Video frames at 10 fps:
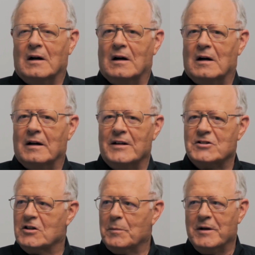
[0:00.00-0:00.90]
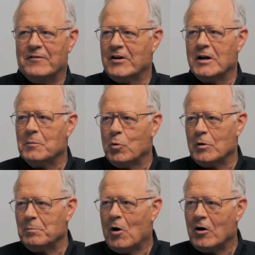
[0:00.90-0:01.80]
uh, is going to be a very
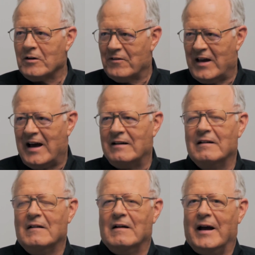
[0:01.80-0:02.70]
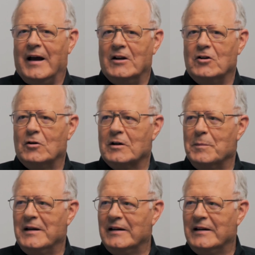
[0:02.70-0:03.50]
important part of that. And you're going to be